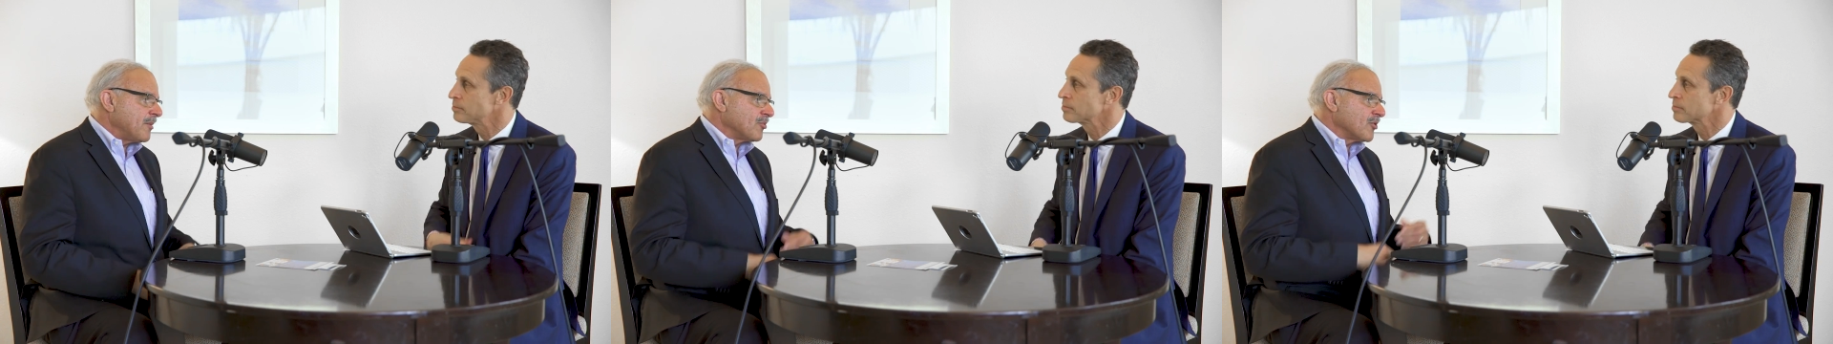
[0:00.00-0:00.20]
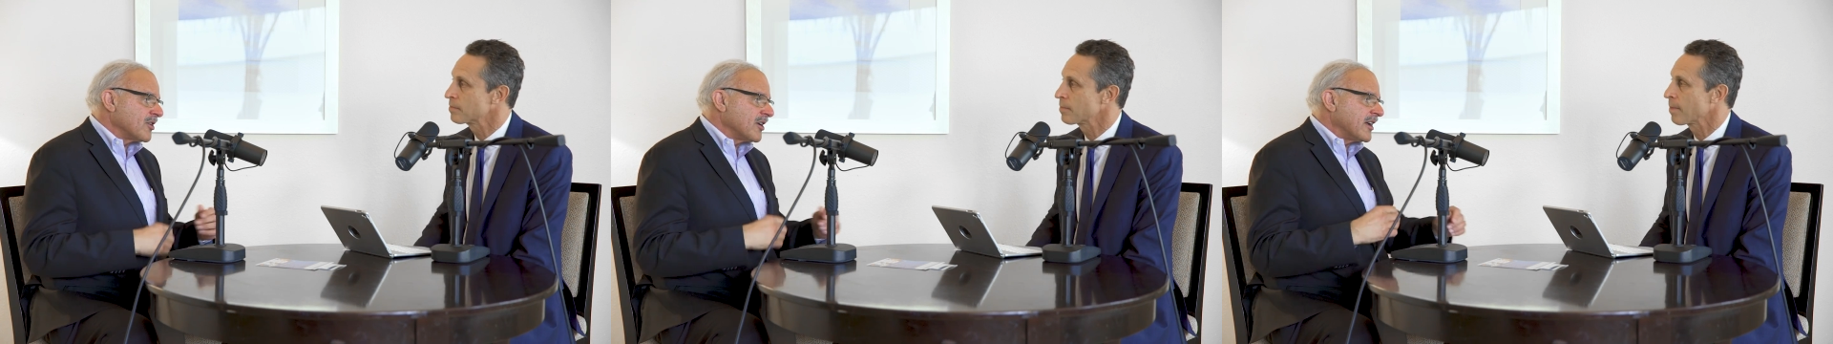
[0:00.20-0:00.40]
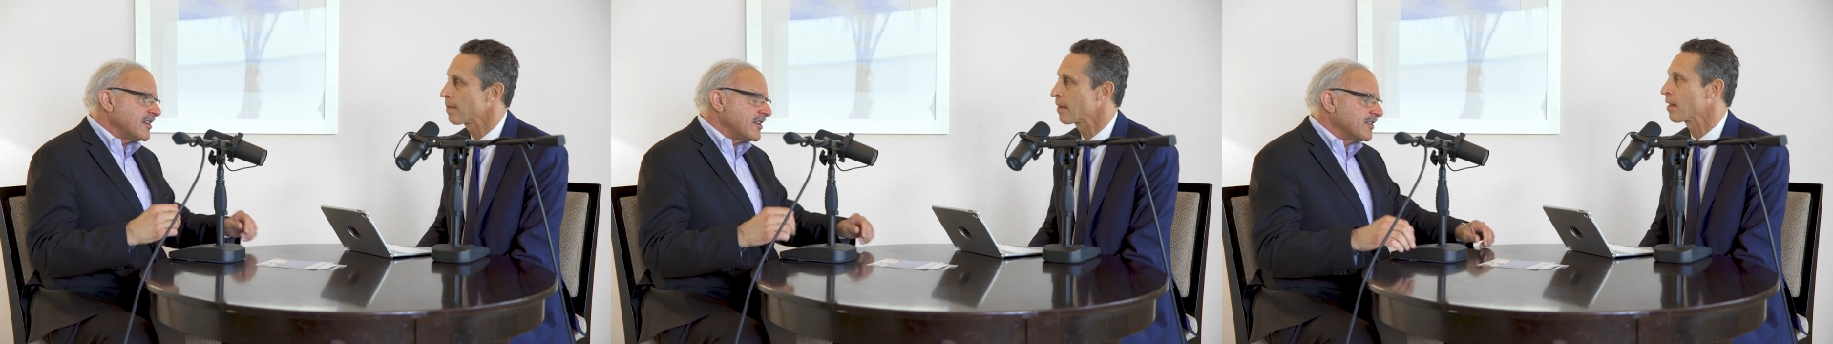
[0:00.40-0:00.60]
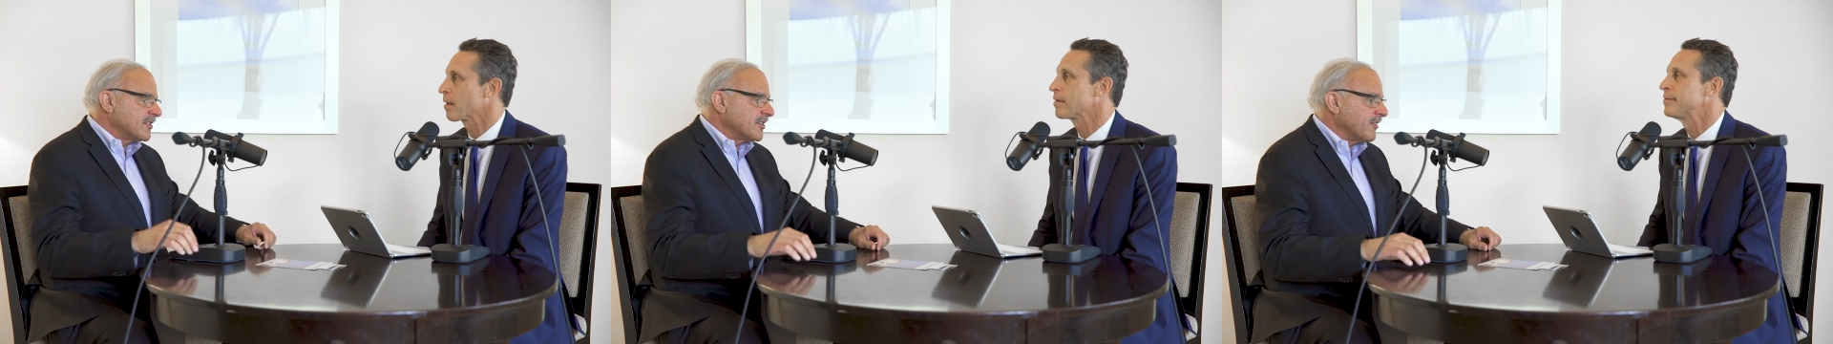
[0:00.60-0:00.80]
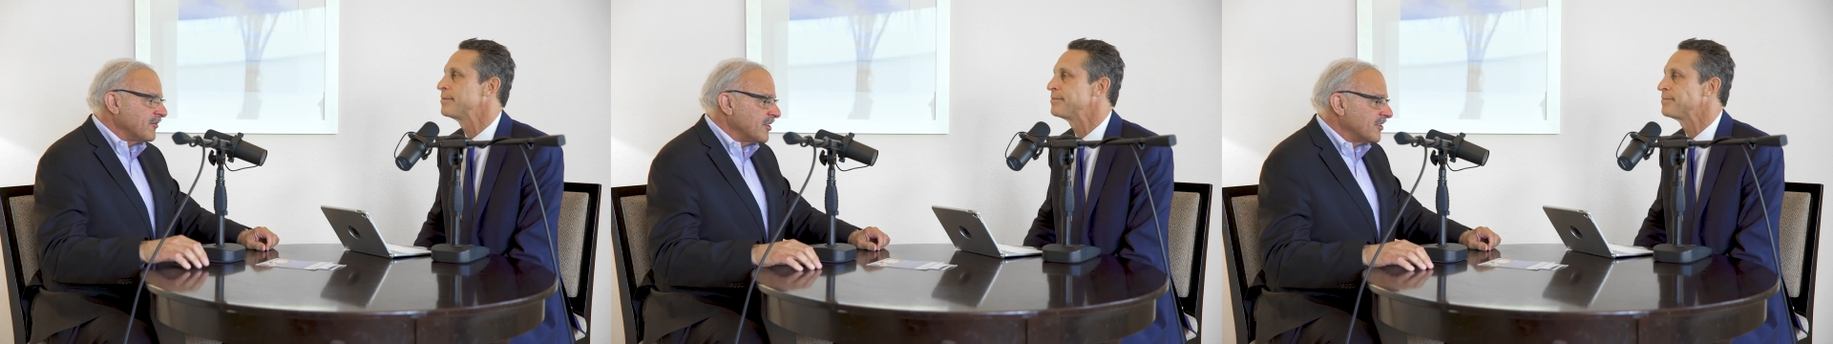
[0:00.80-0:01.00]
Speaker 1: paper in
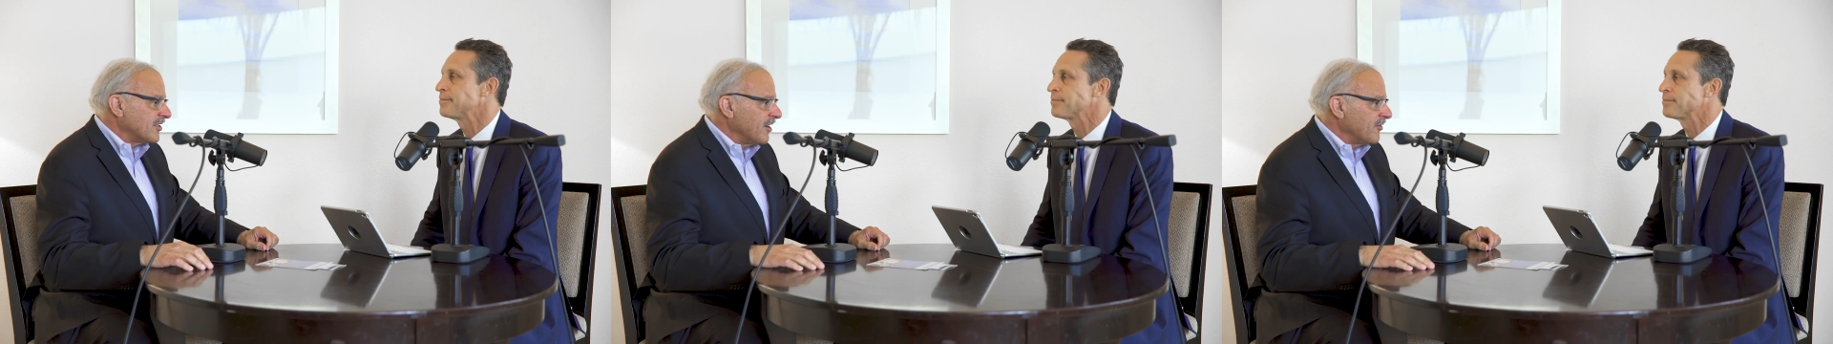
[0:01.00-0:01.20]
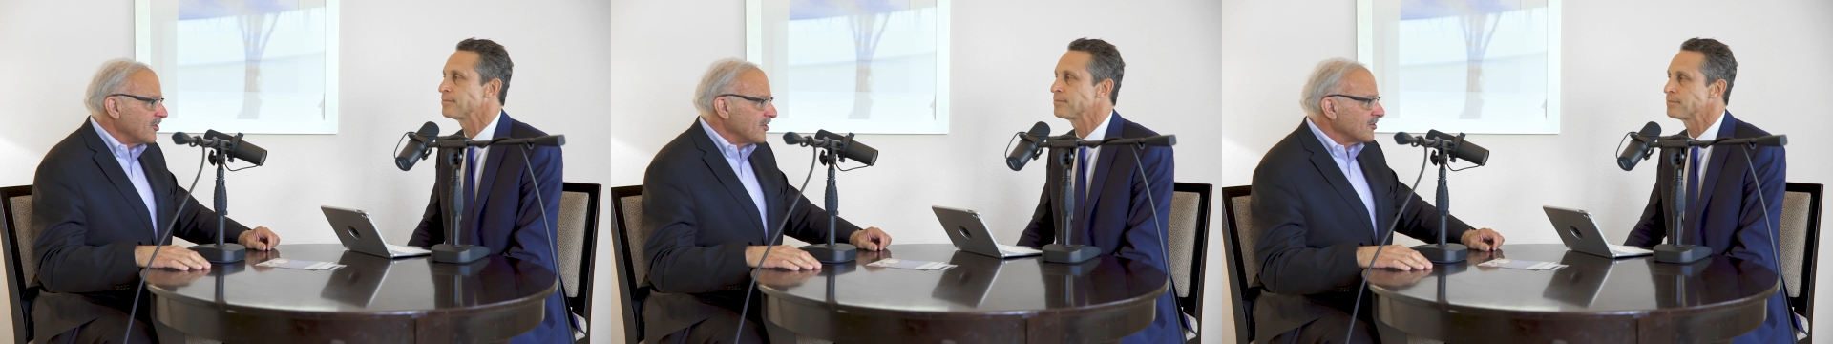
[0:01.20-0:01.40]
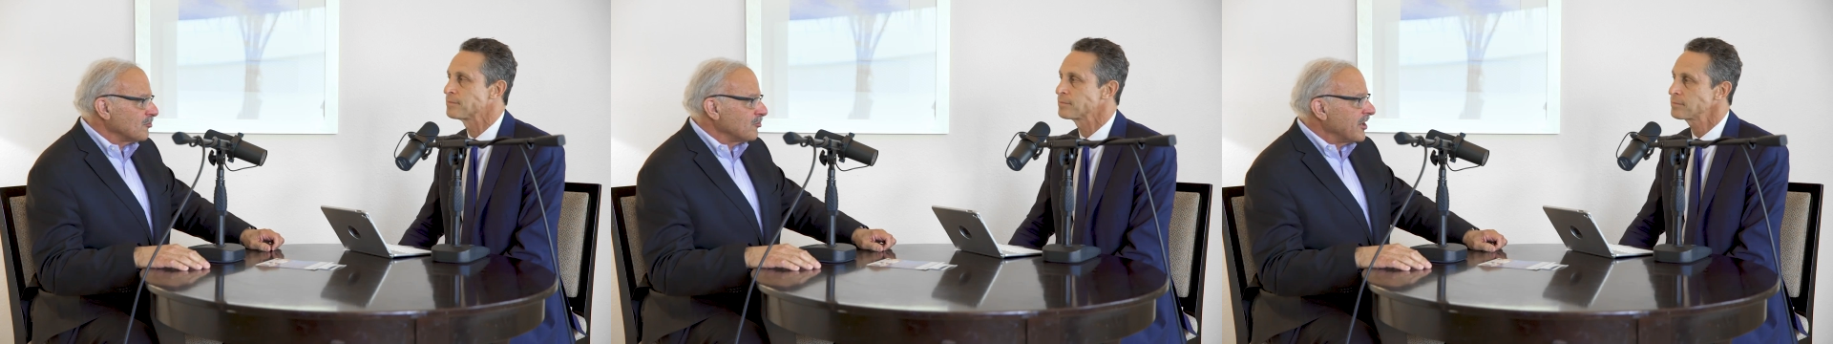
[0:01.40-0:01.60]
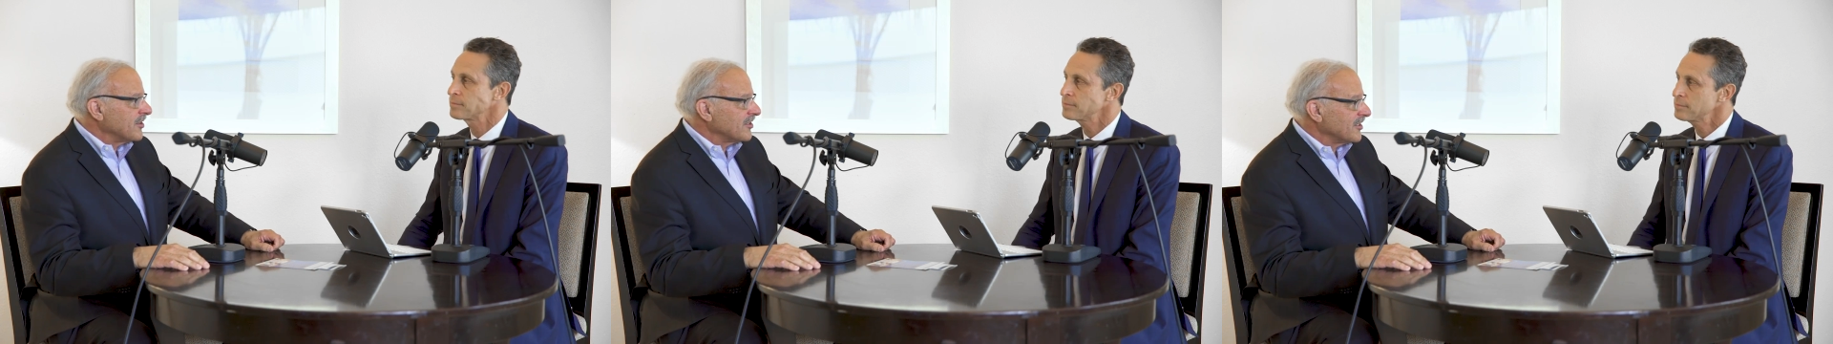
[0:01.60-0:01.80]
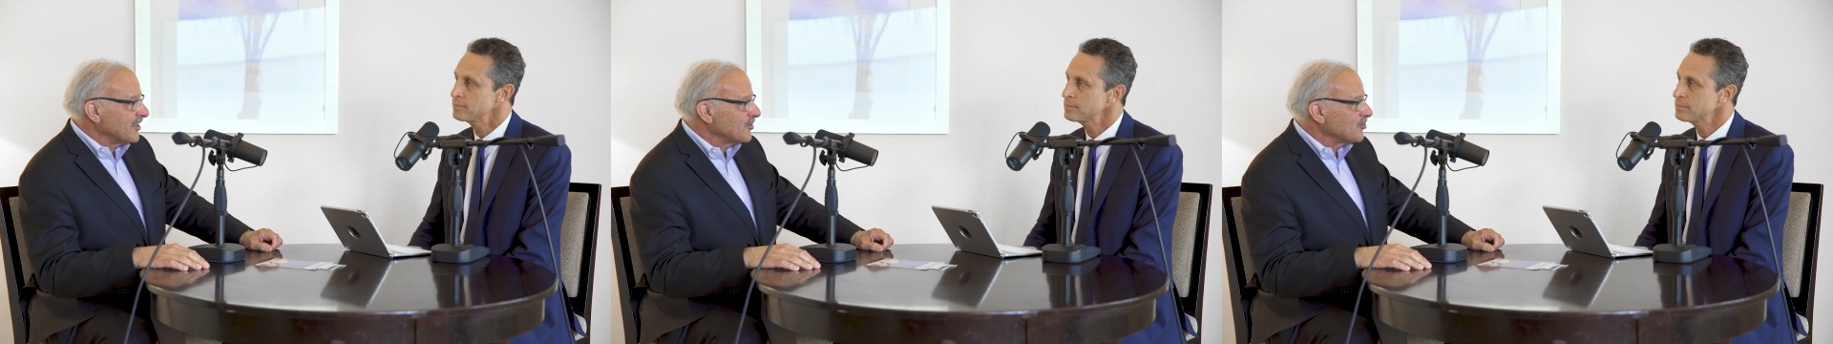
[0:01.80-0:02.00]
1977 as a
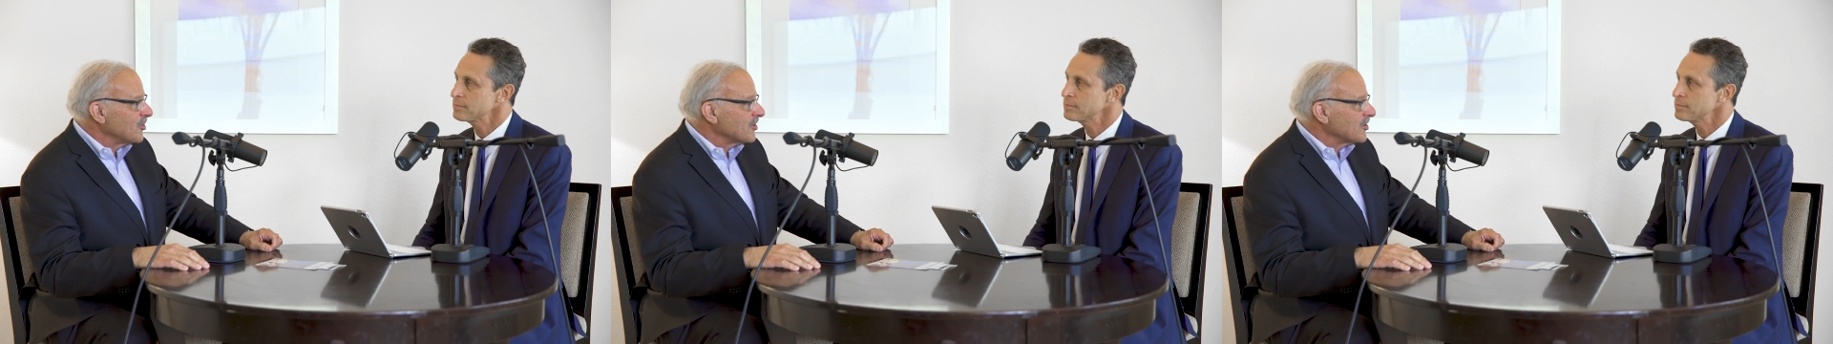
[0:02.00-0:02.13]
resident